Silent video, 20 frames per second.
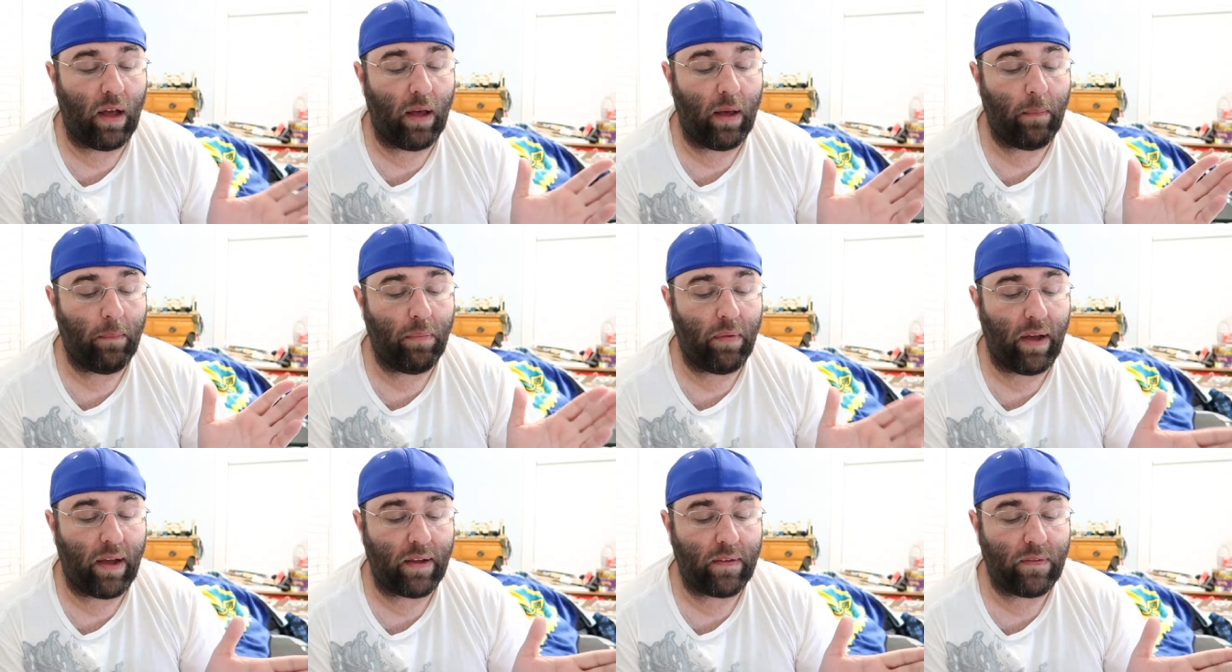um,
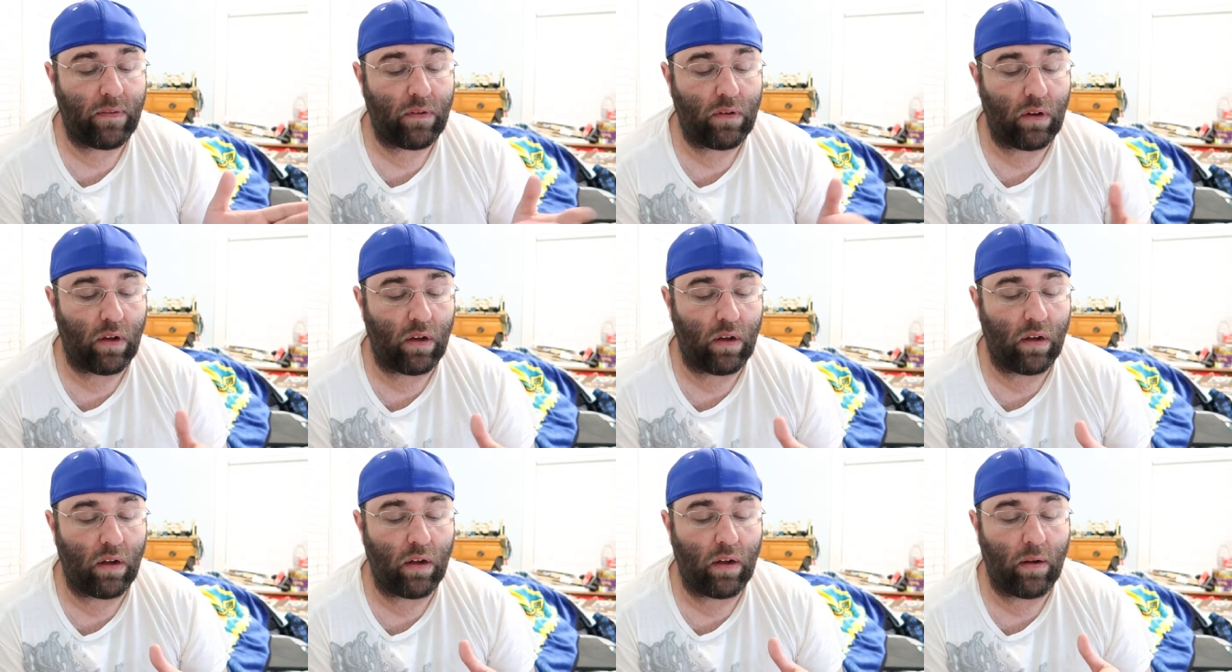Black
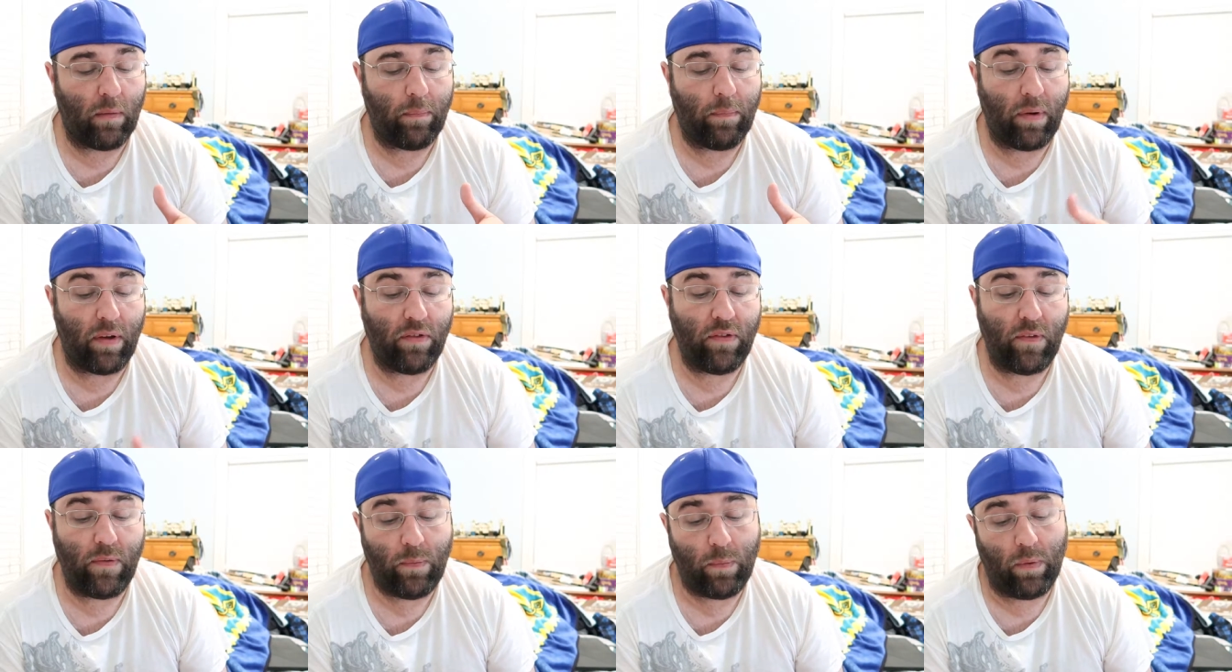Star
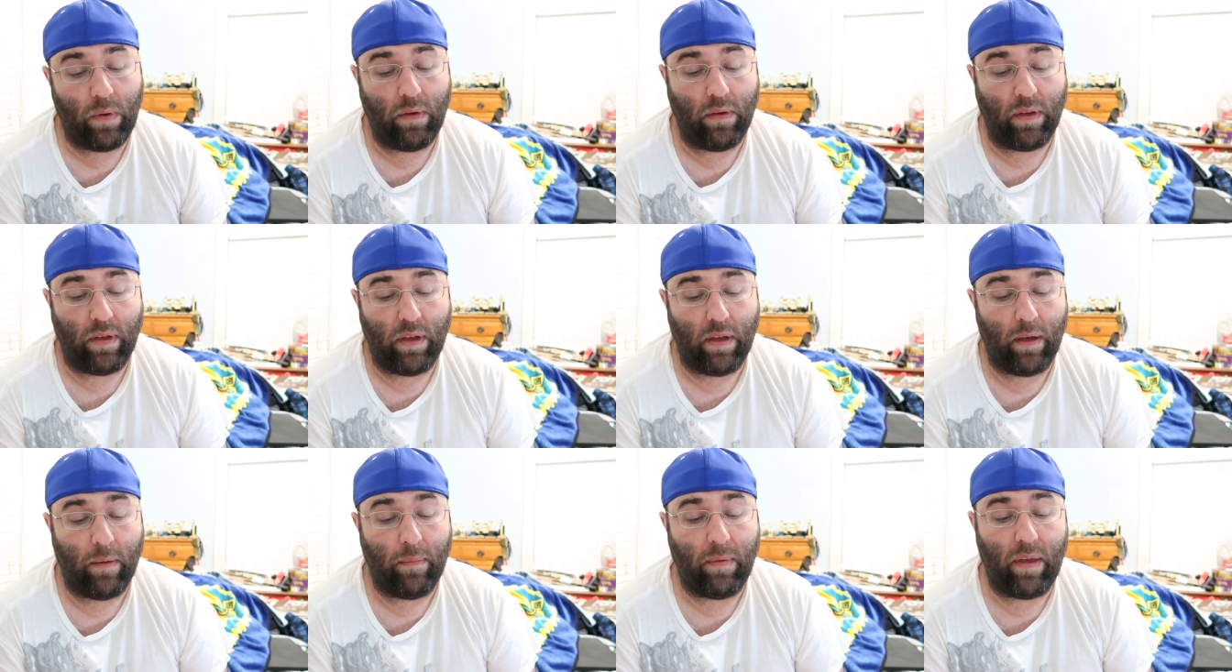punches
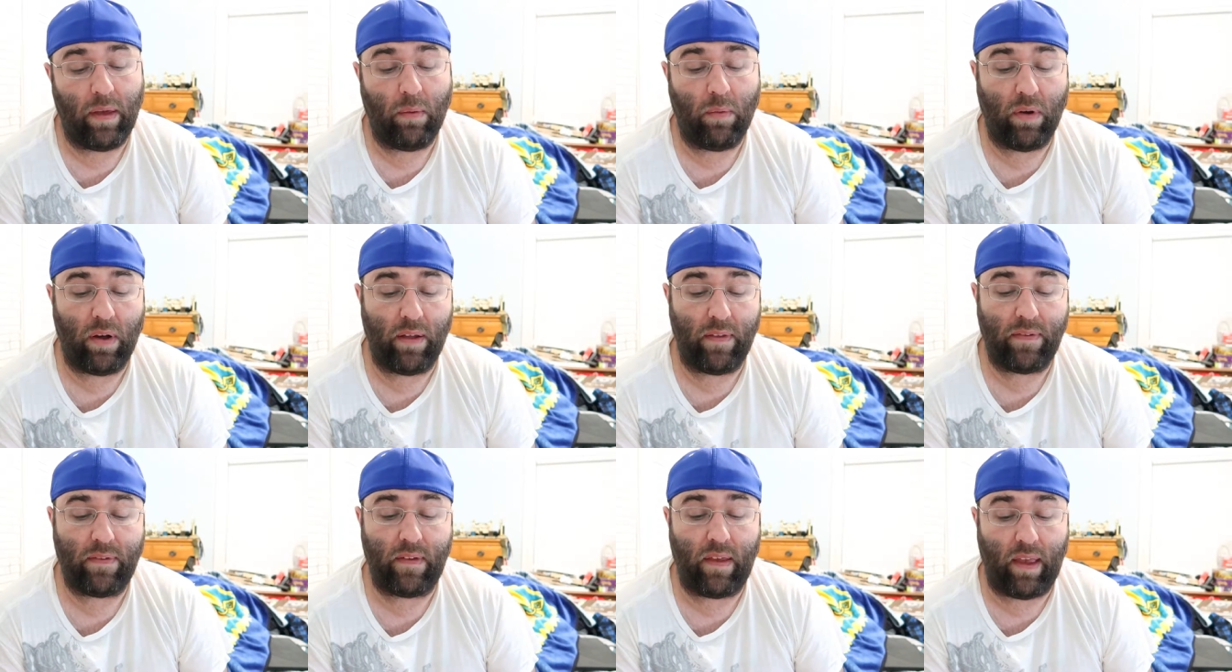William and
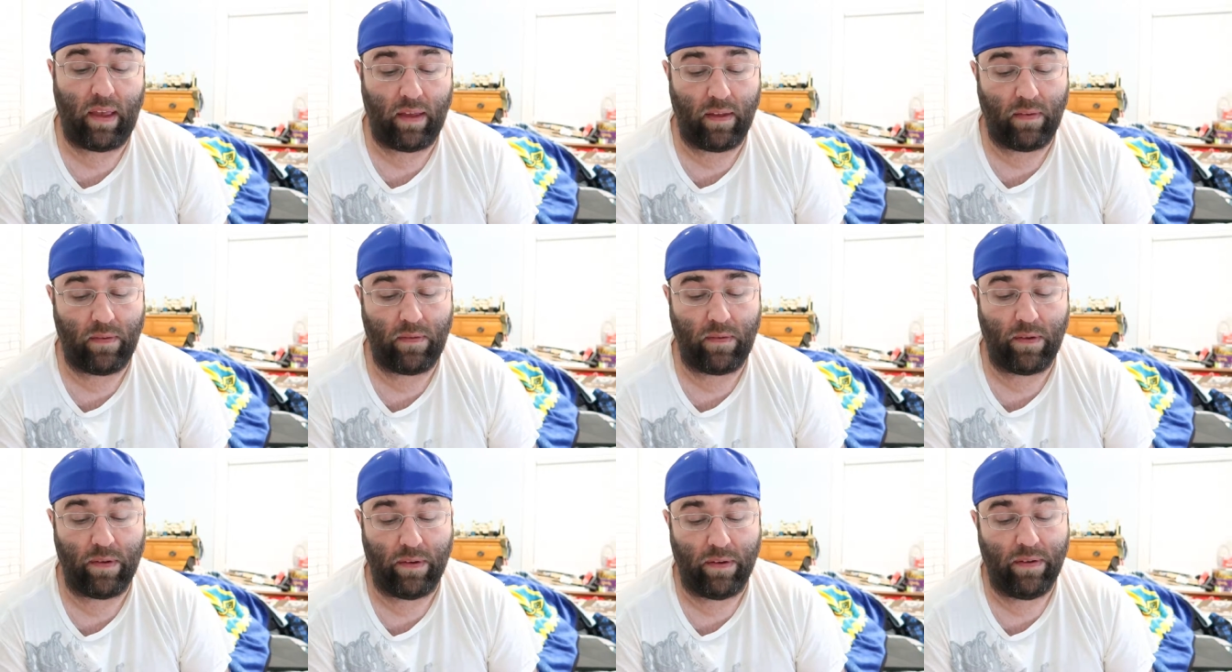wants
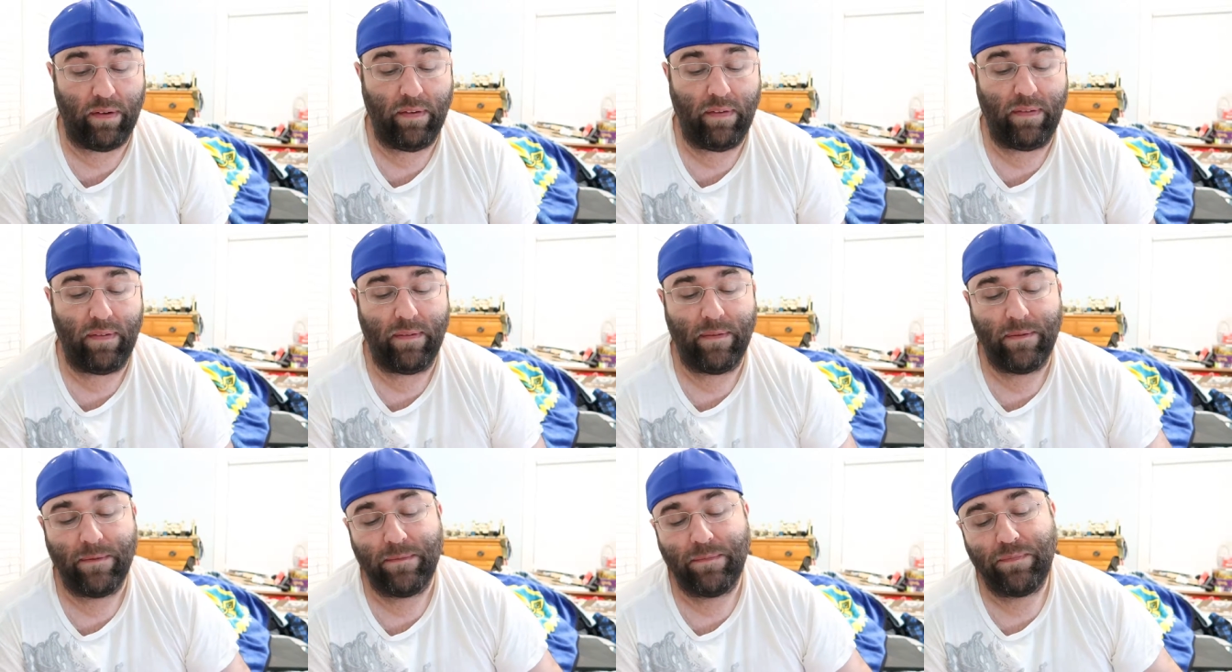answers.